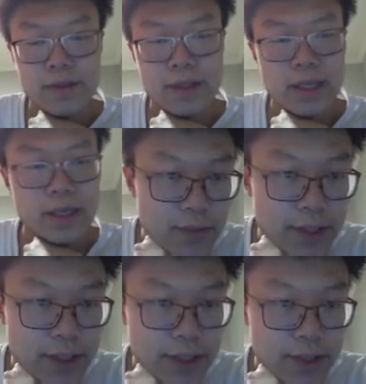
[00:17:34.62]
to that, we
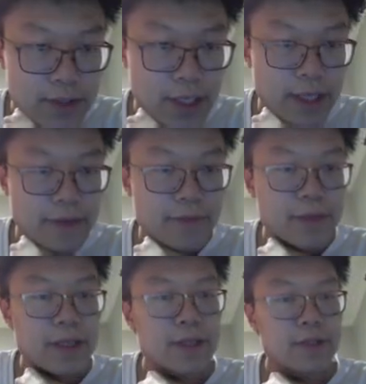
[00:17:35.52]
need to check if
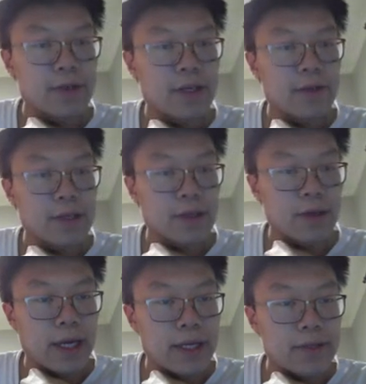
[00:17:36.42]
mid is greater than
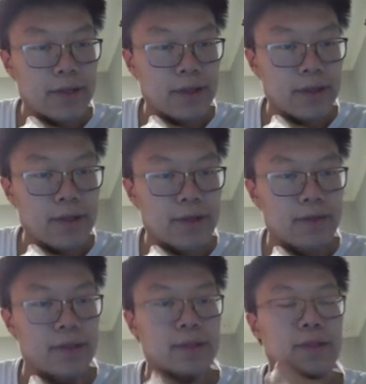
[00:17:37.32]
our answer,
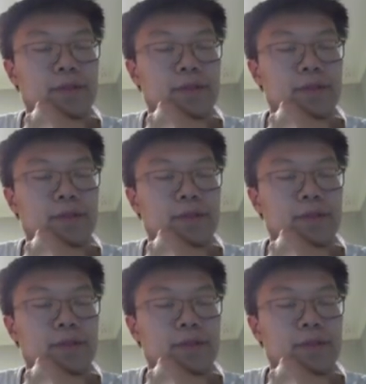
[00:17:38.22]
which is going